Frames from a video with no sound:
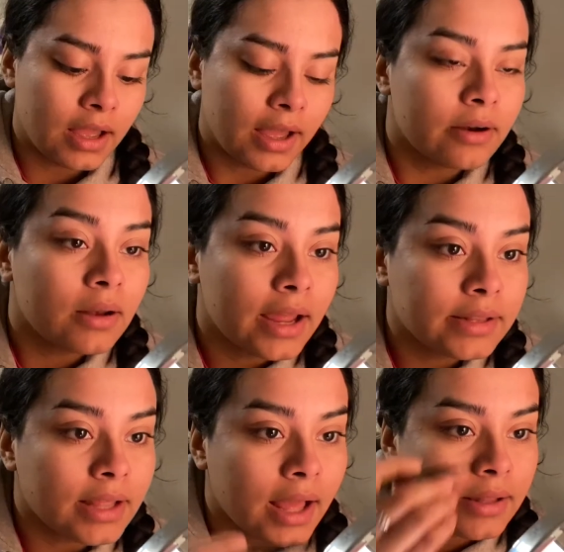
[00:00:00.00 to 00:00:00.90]
I don't like
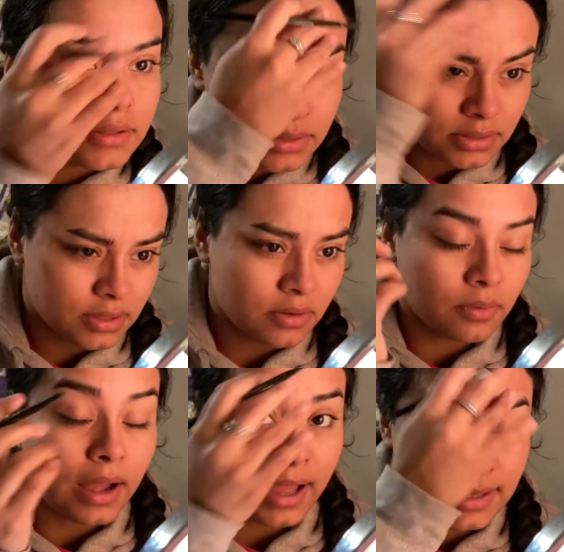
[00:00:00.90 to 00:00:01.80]
that,
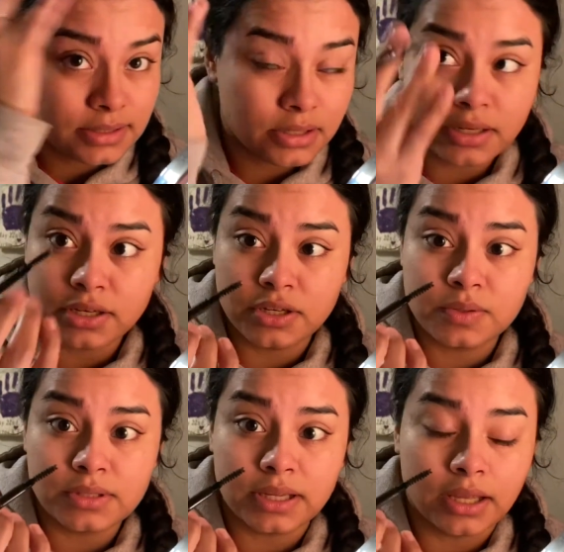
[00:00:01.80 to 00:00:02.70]
so I started
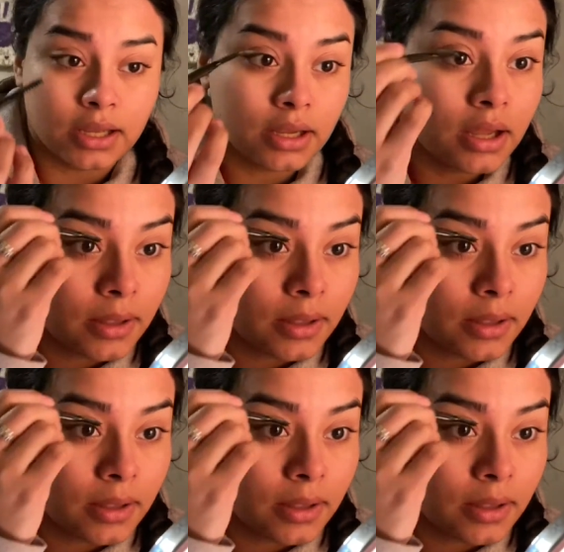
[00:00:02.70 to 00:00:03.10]
using